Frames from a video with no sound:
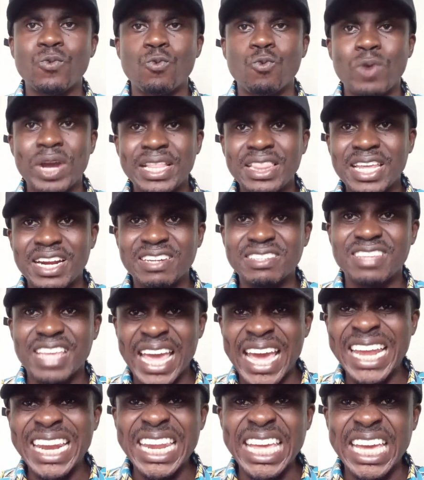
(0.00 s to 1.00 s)
where there is
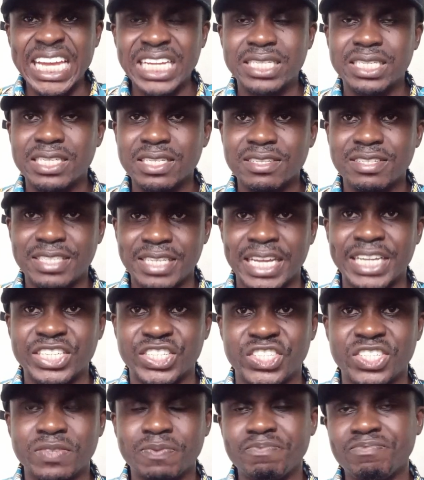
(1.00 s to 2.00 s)
LH
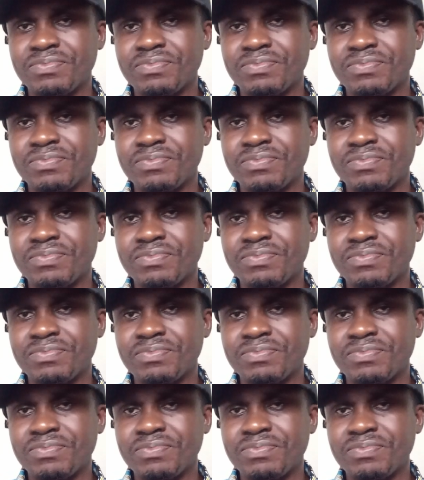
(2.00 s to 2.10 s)
surge.